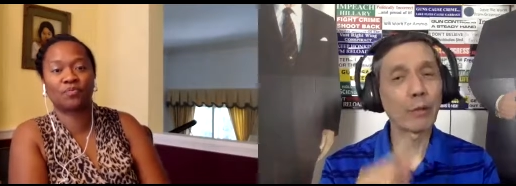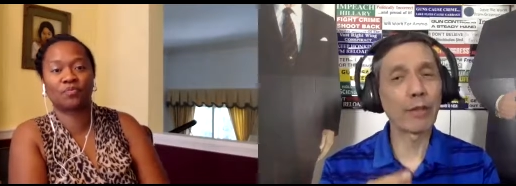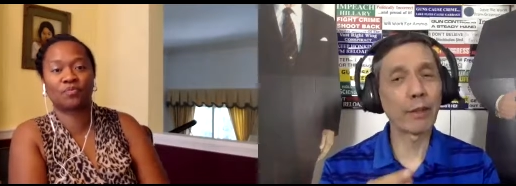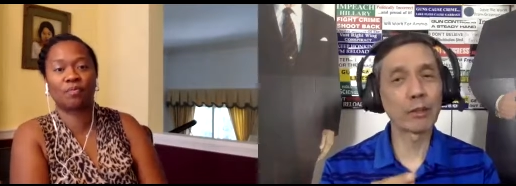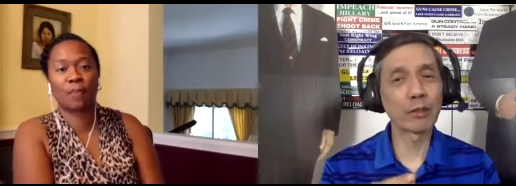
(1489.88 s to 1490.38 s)
Speaker 1: I
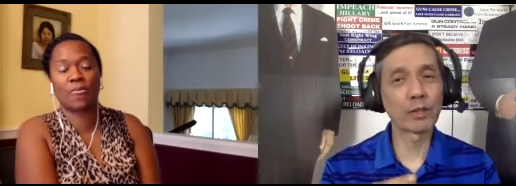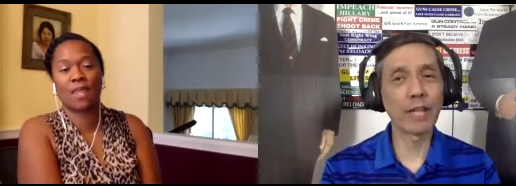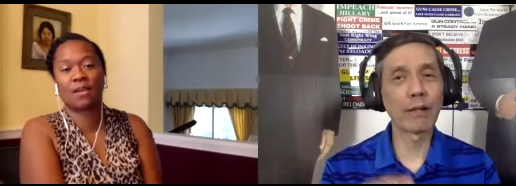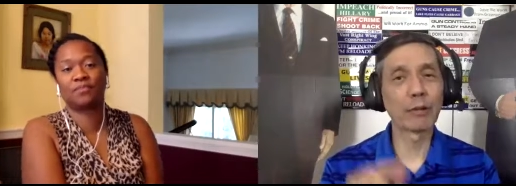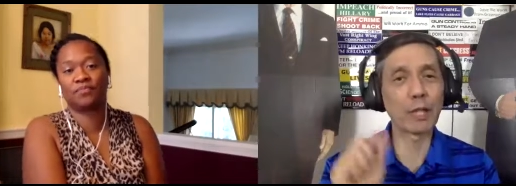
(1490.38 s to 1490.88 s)
think what you're
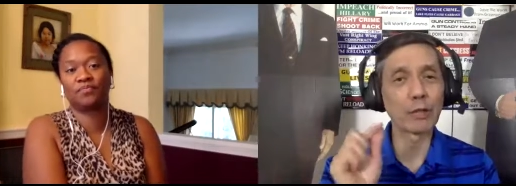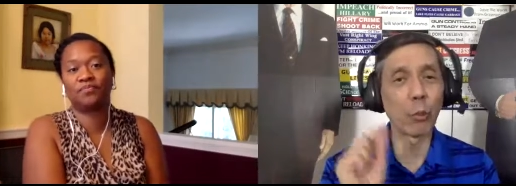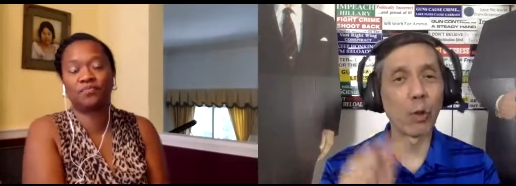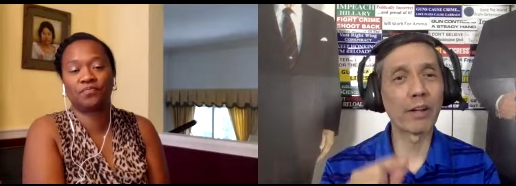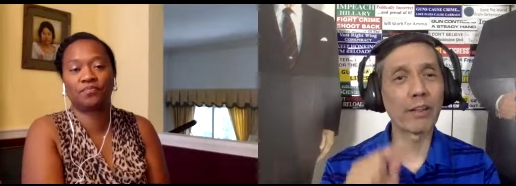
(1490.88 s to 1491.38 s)
saying there is that's
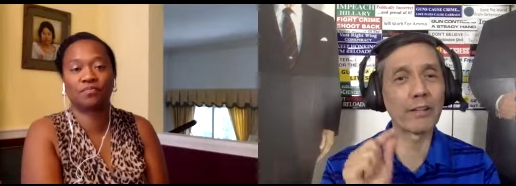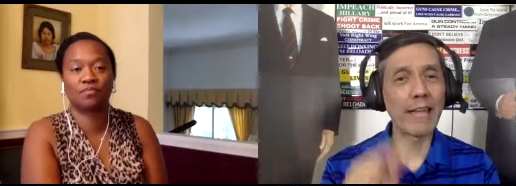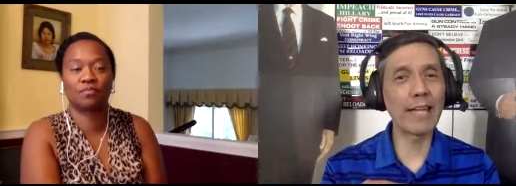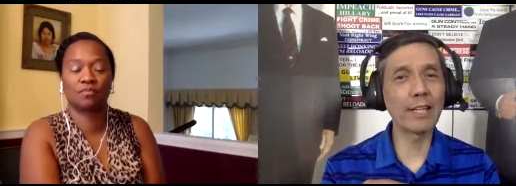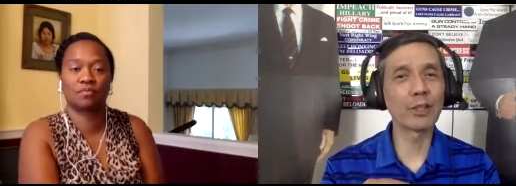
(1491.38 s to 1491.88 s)
one of the
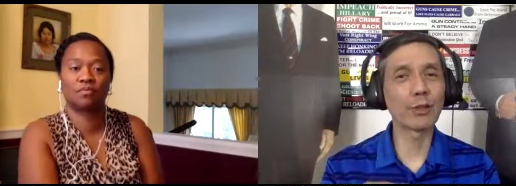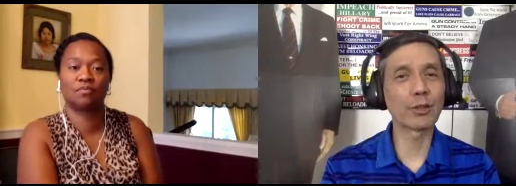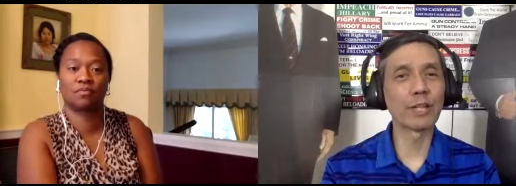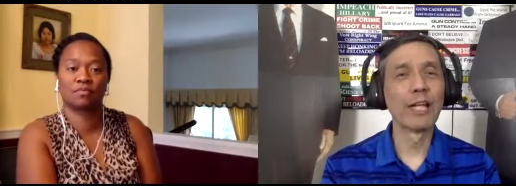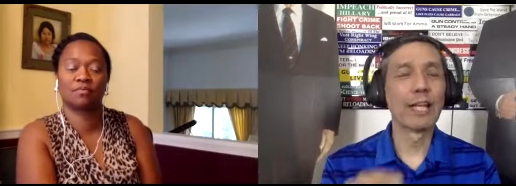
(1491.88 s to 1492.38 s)

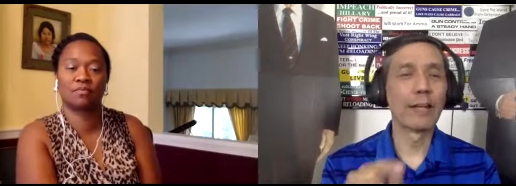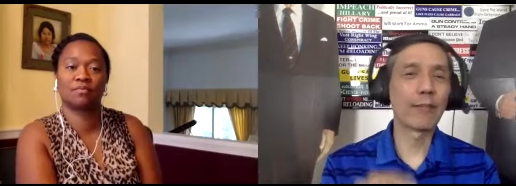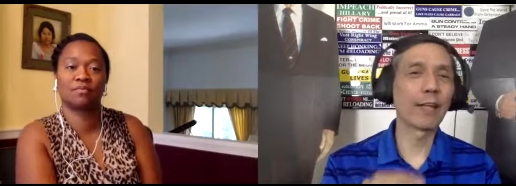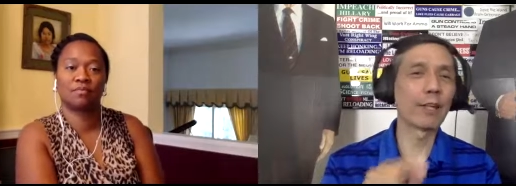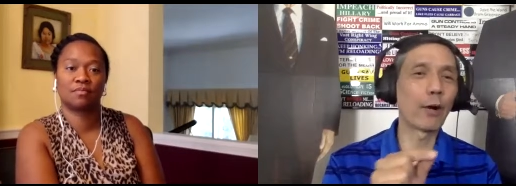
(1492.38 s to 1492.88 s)
dangers if
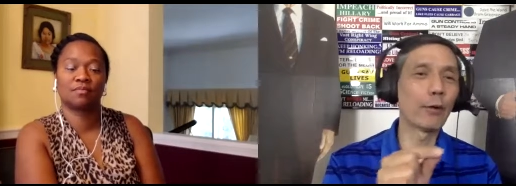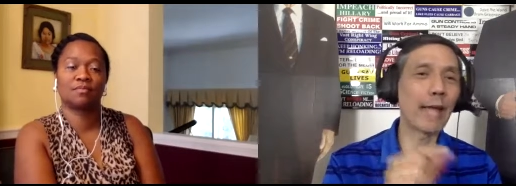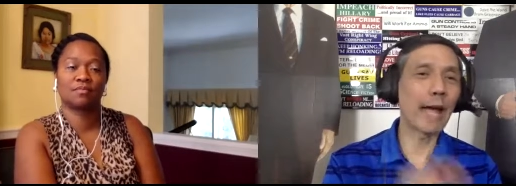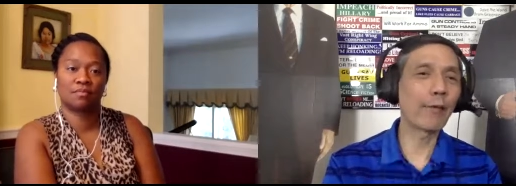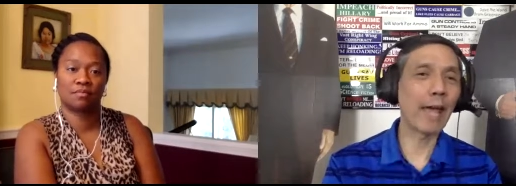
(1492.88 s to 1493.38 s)
they go
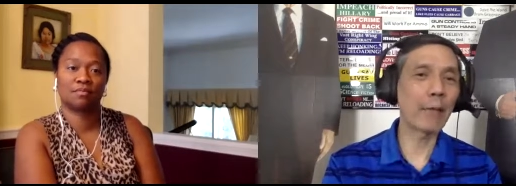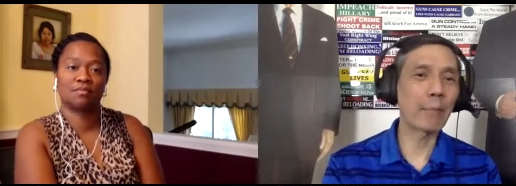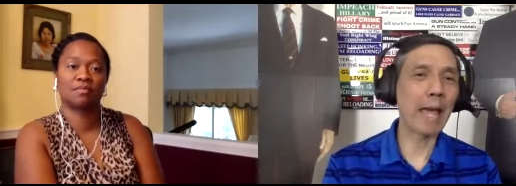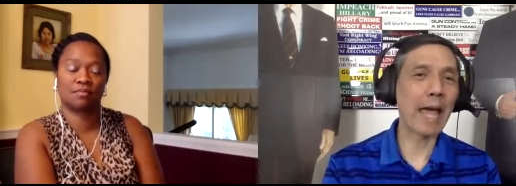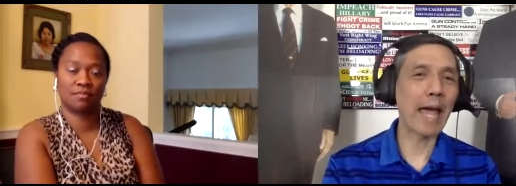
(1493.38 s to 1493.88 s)
down that
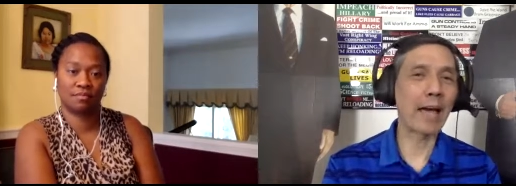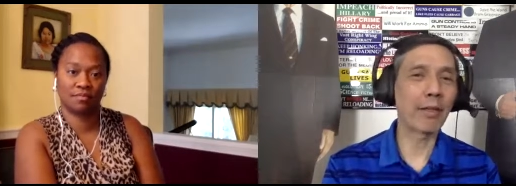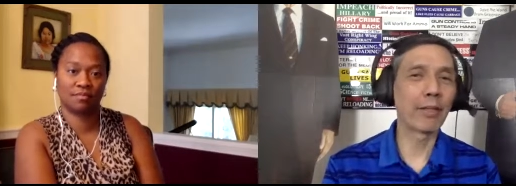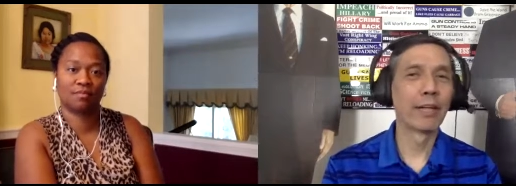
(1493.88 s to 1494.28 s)
path.